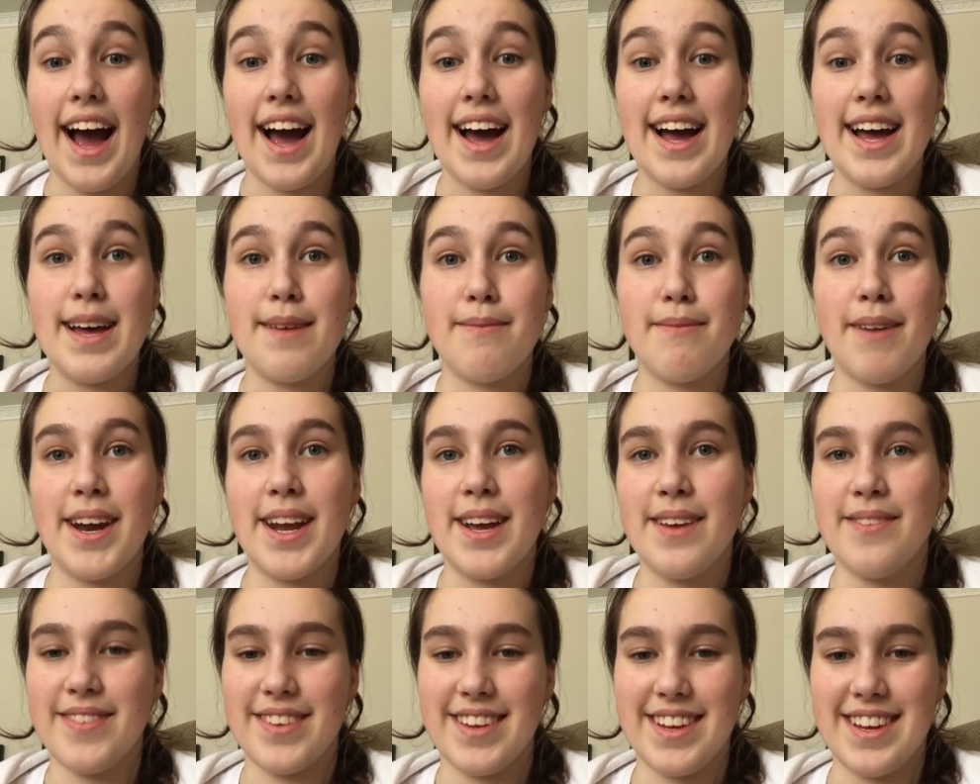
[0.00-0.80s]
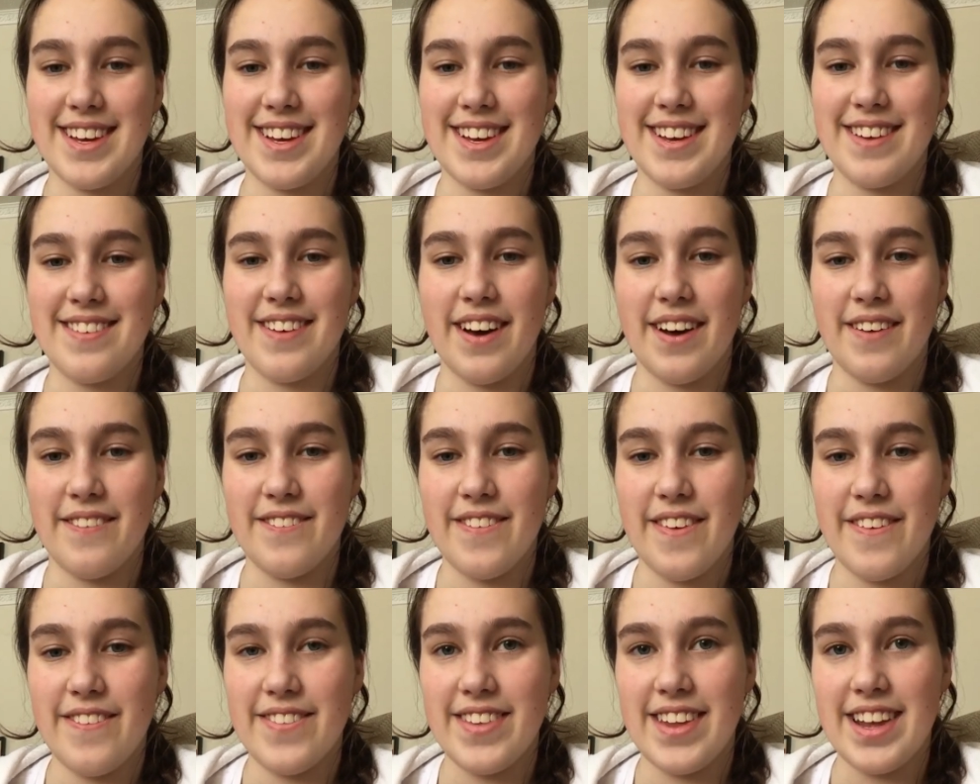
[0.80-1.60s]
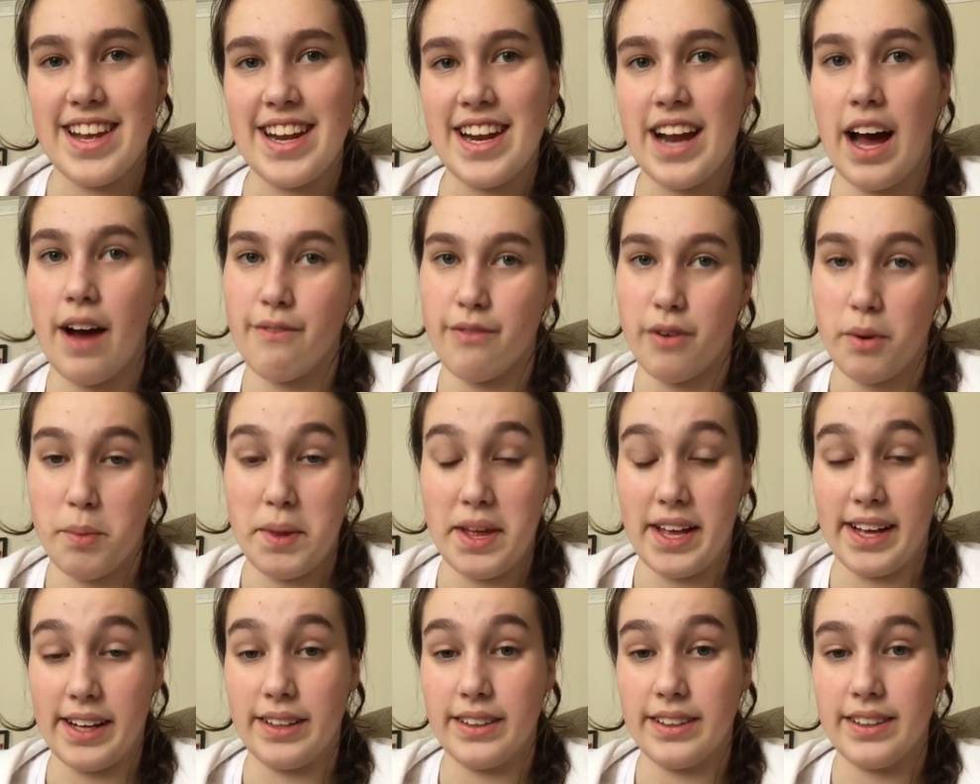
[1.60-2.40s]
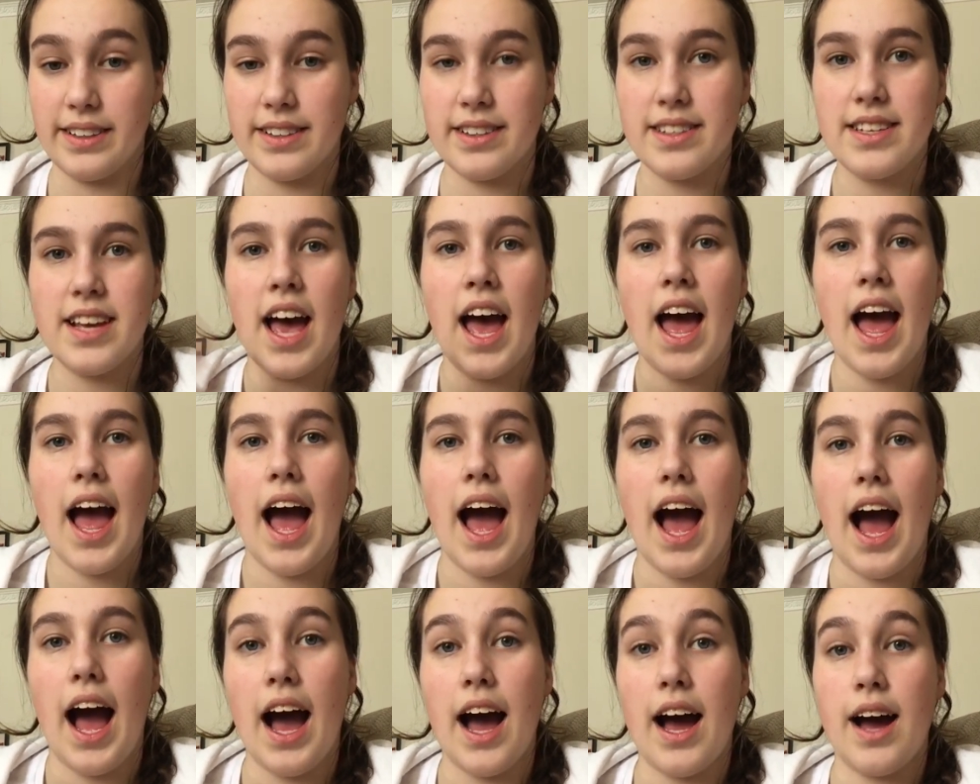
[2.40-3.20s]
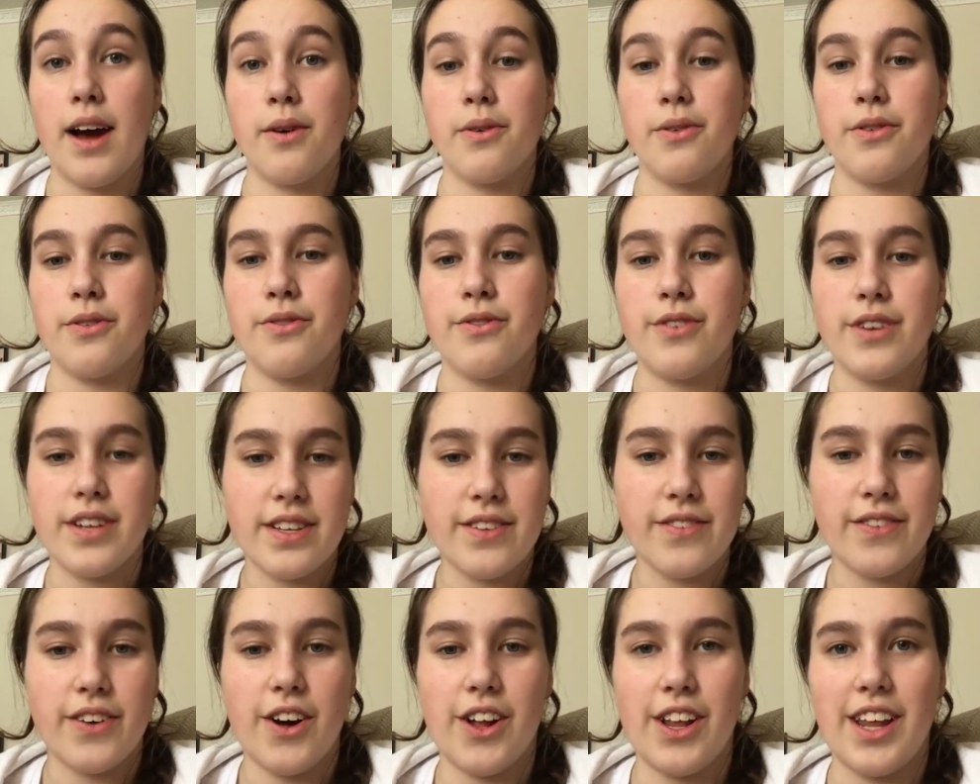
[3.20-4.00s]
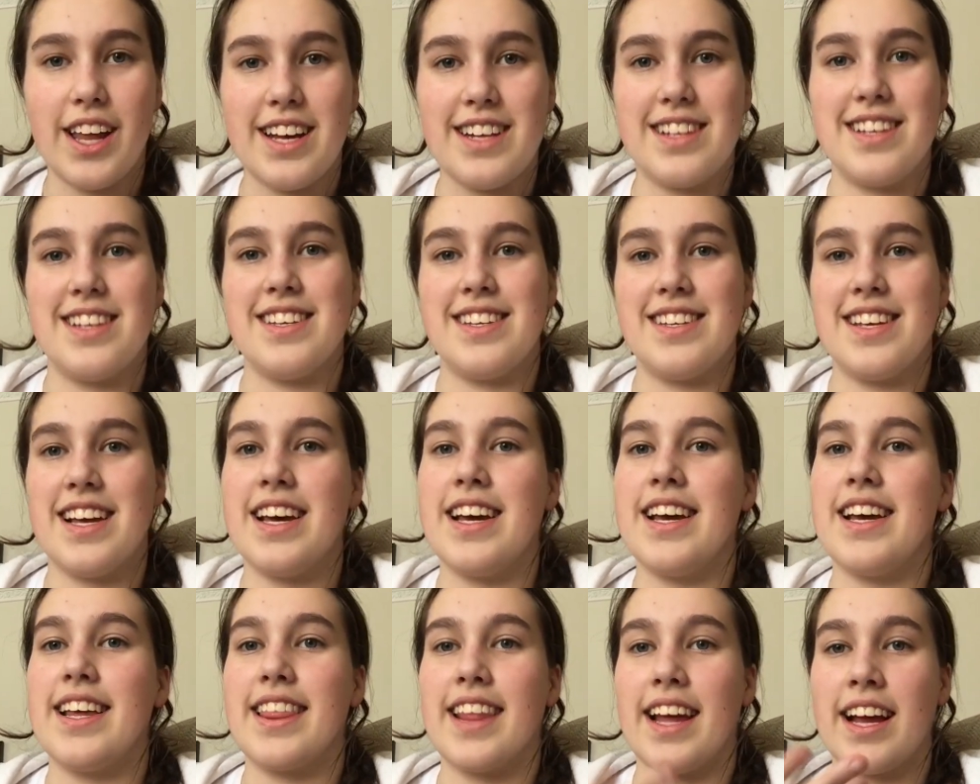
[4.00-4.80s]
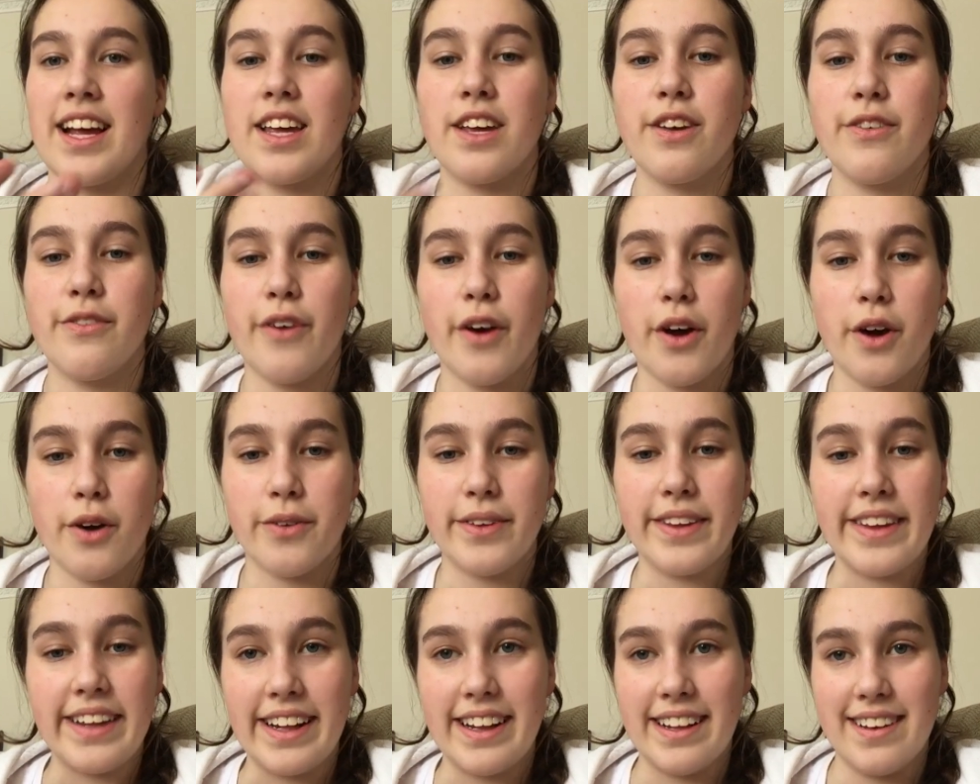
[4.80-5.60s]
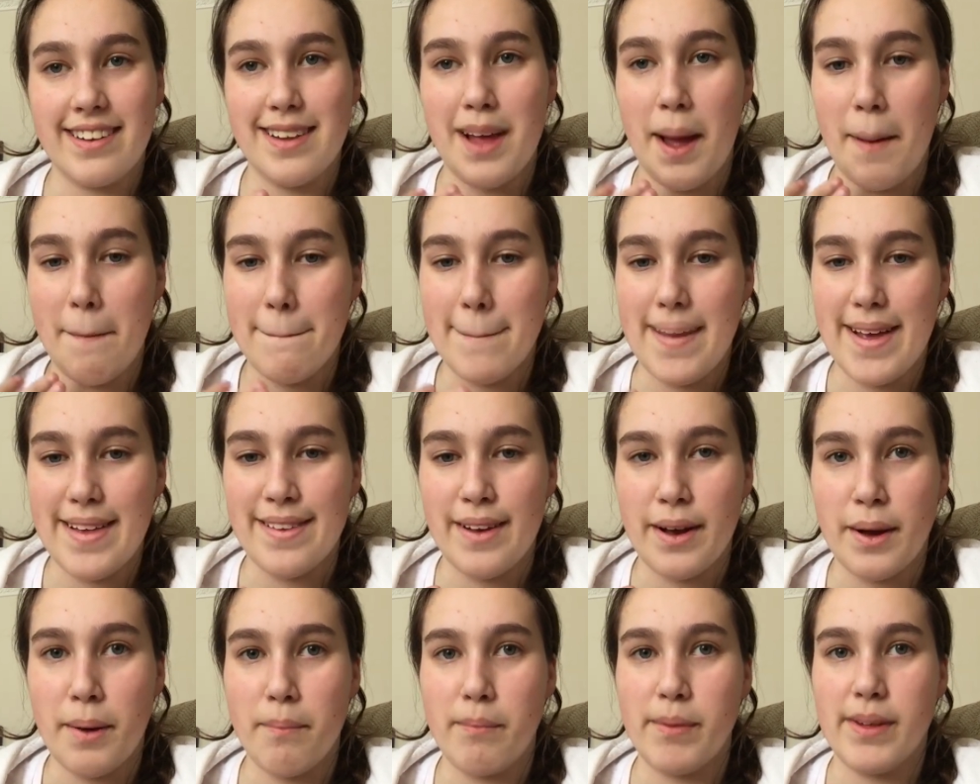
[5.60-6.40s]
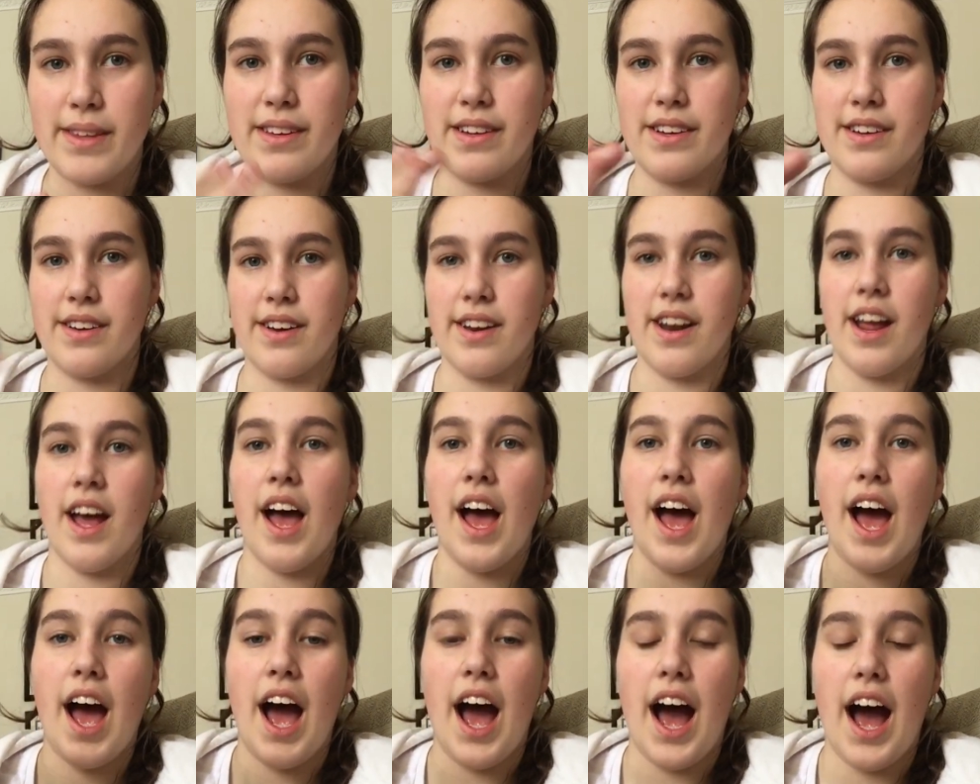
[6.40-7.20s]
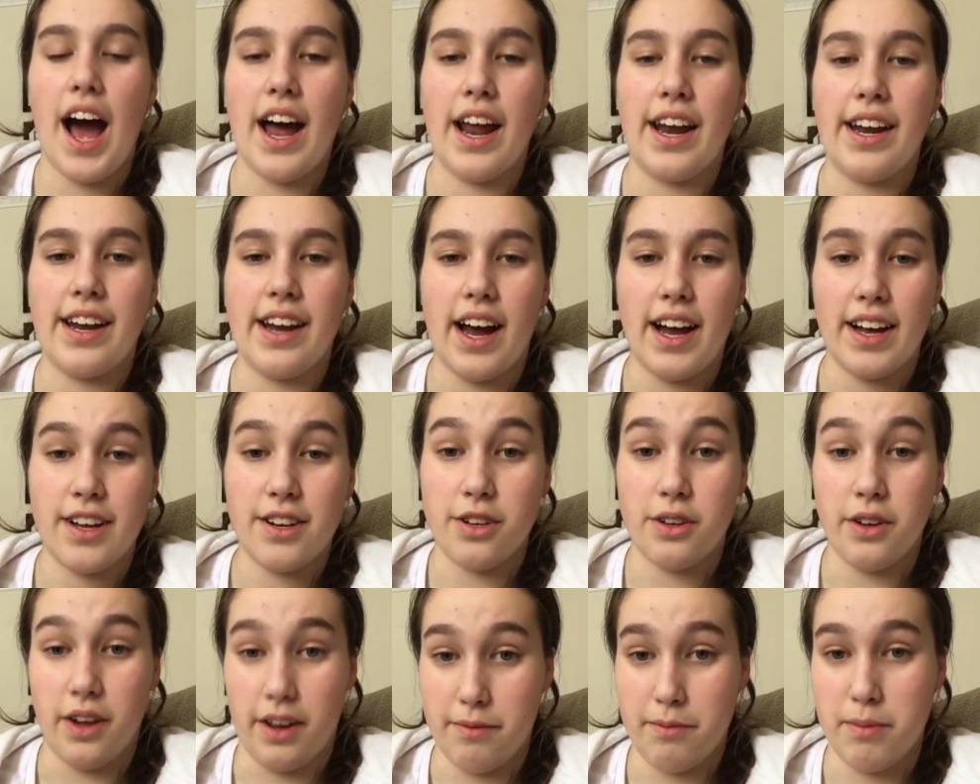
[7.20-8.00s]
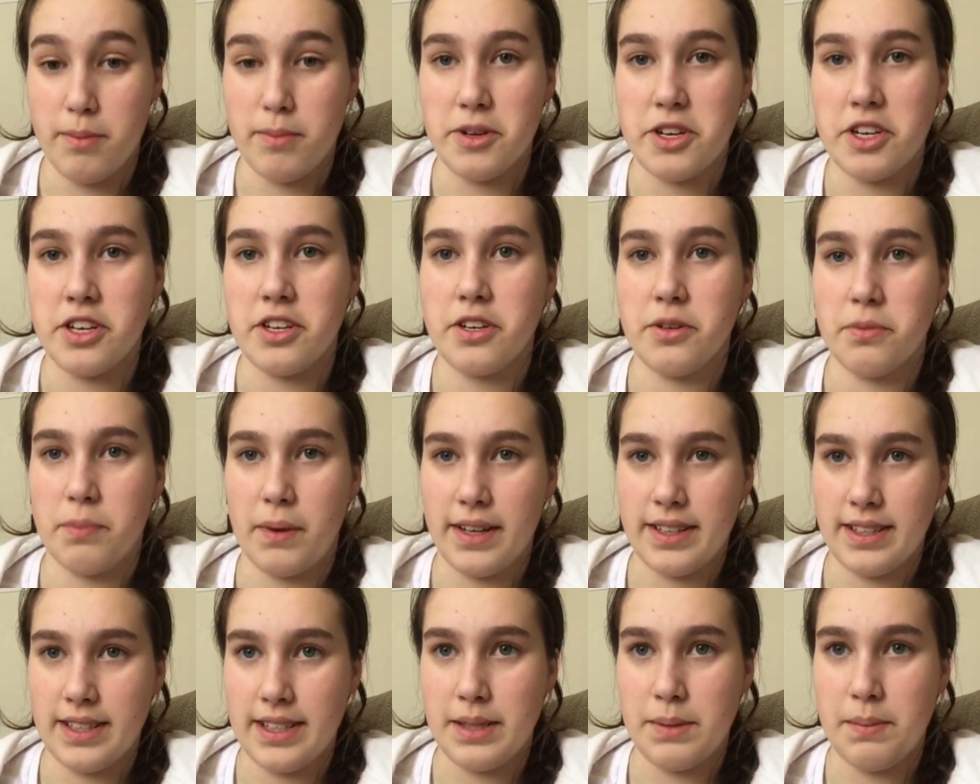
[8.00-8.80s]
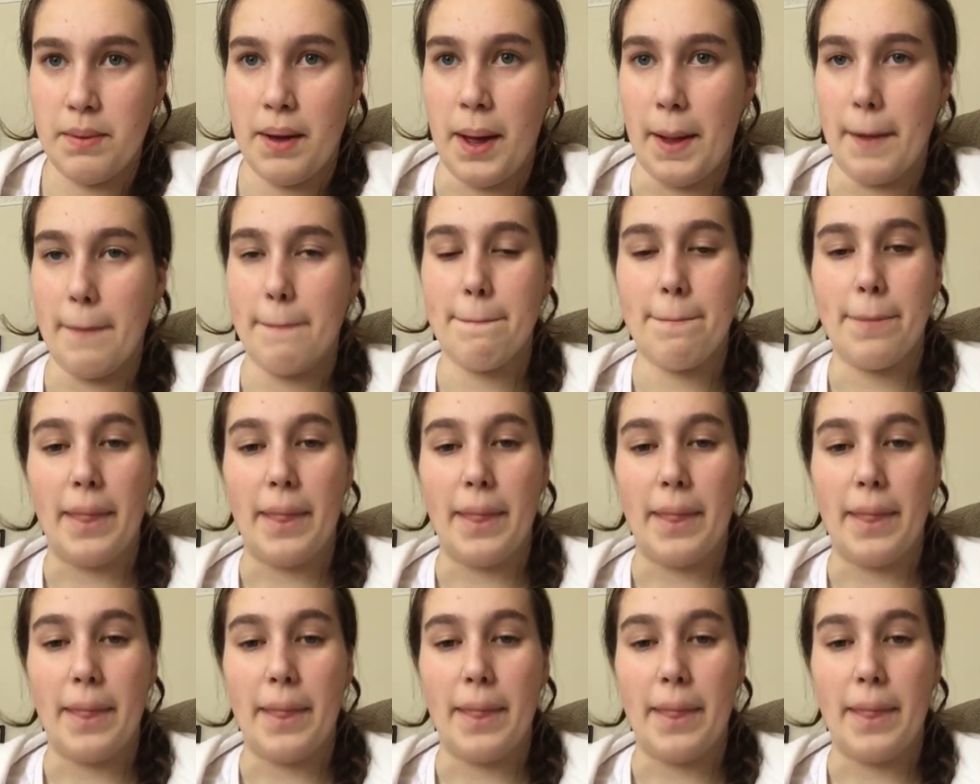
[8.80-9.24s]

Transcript: Hi, my name's Eve, I'm 15, I'm from England. I would first of all like to say thank you for hosting this amazing competition, and I do have permission to participate.